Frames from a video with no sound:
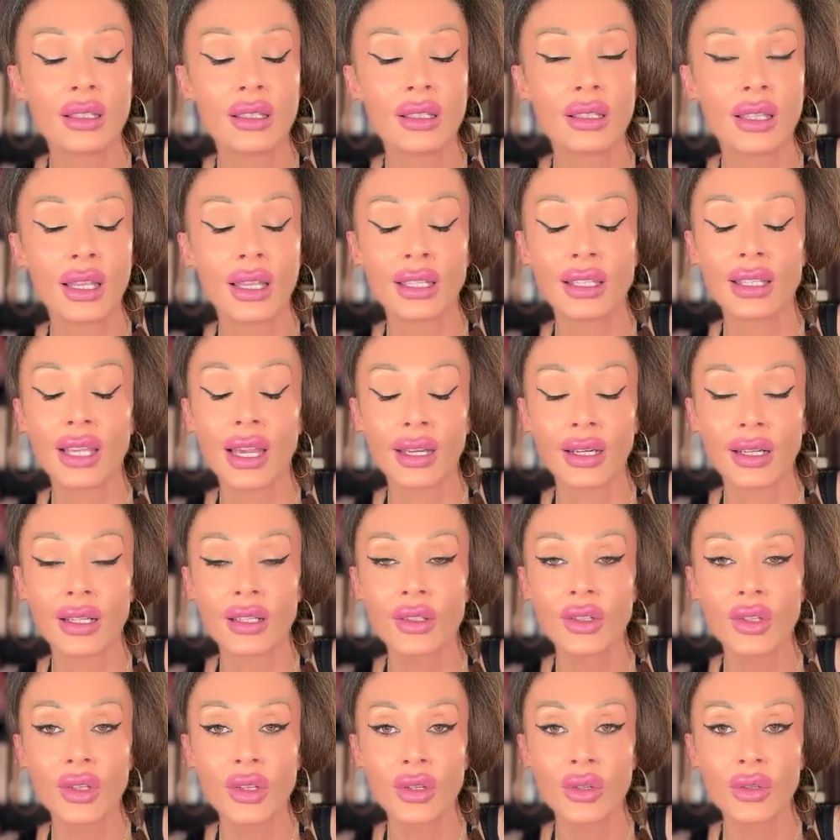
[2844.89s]
they get
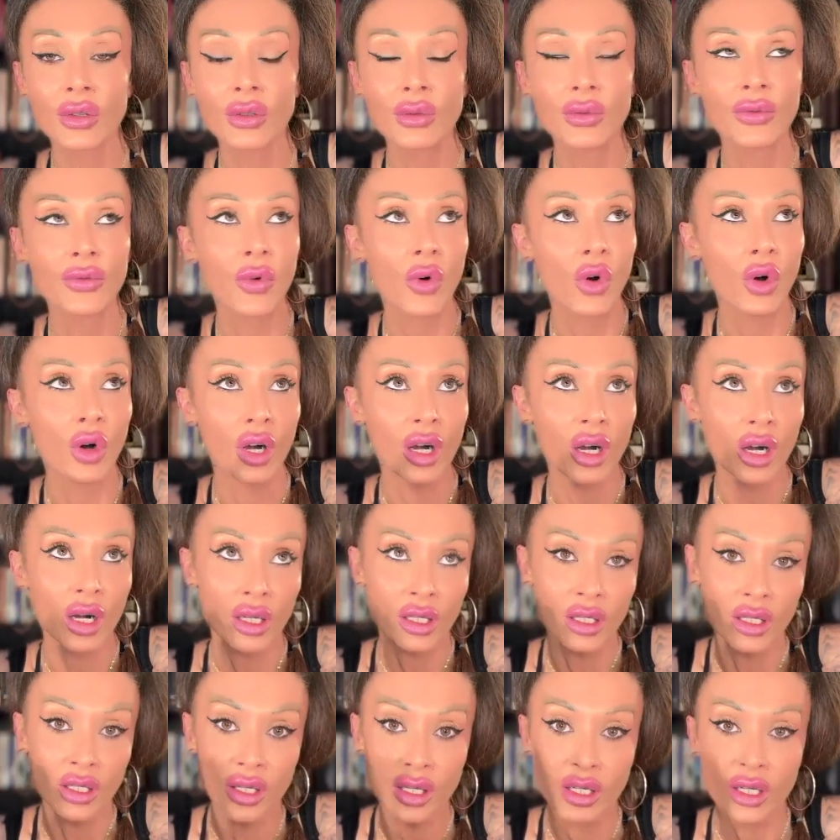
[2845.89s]
into for
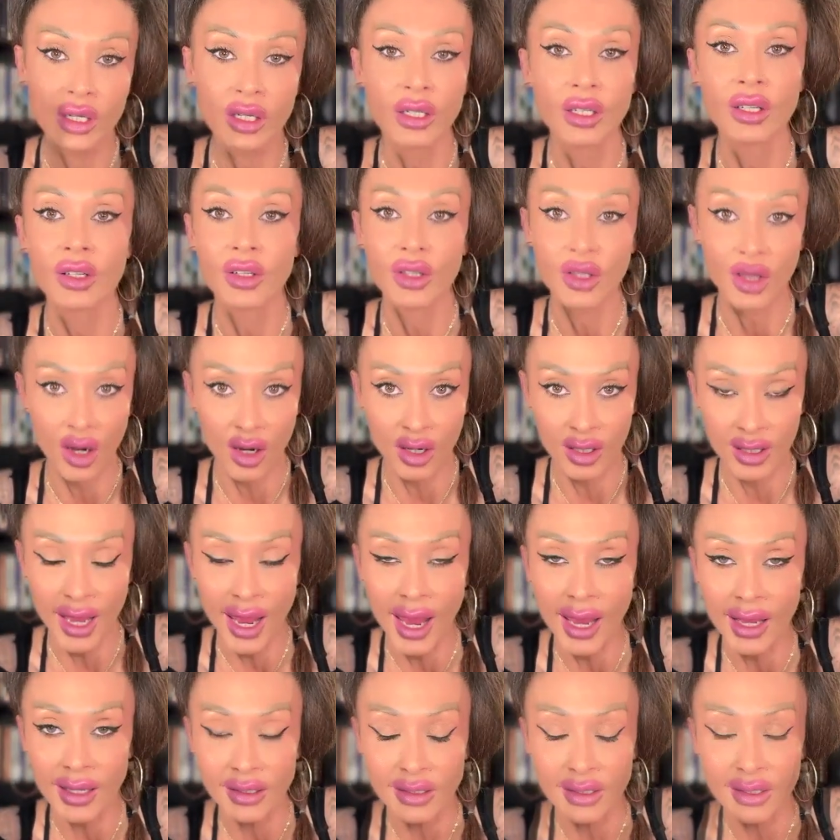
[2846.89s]
years on
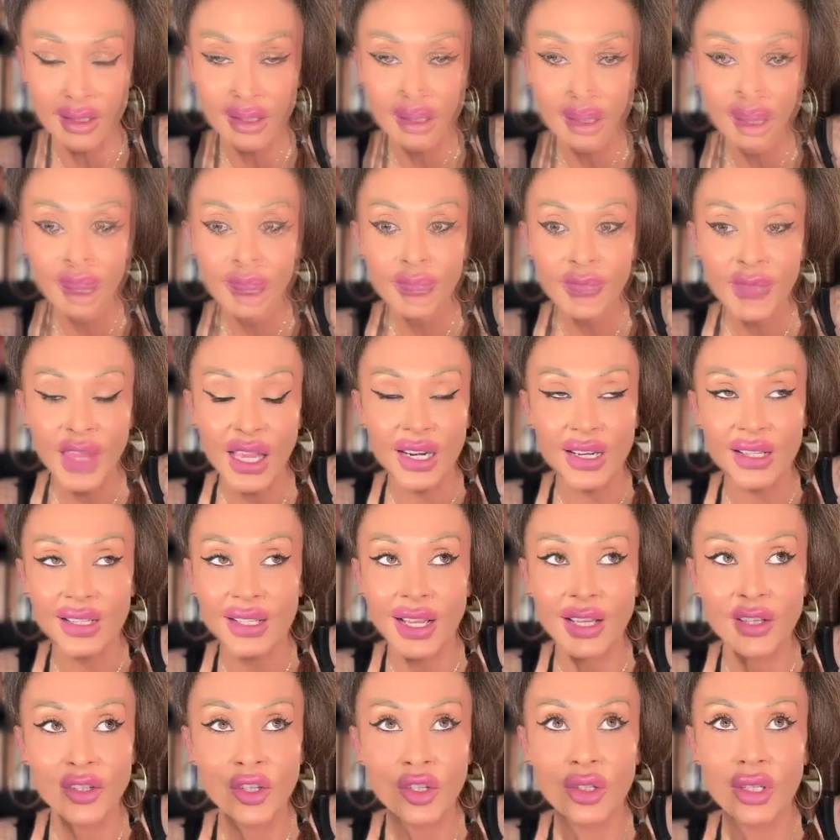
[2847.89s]
end. And
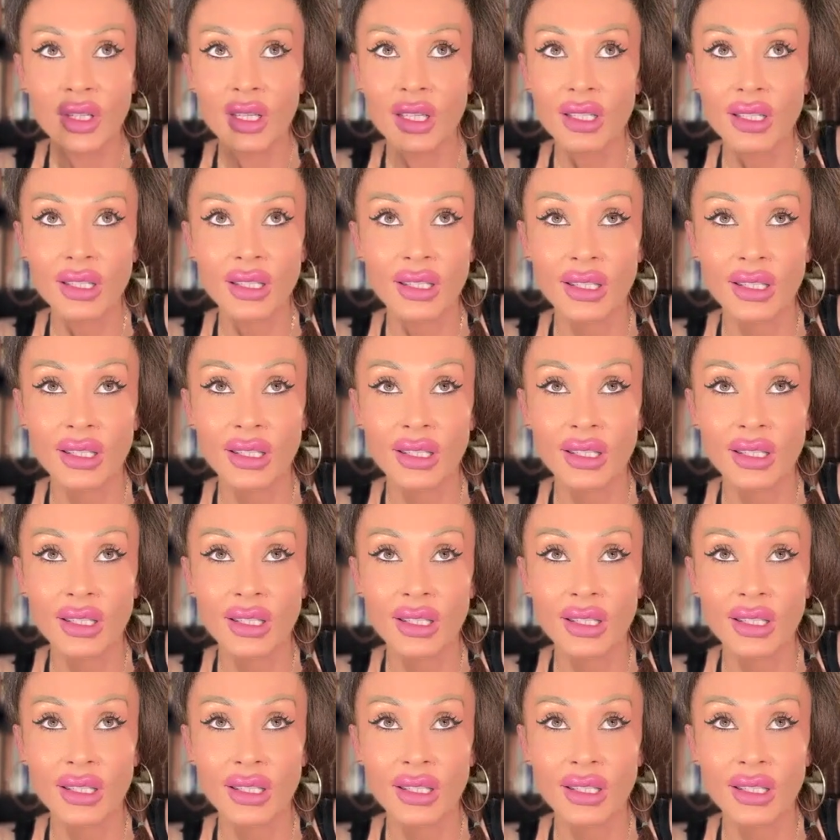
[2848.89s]
essentially,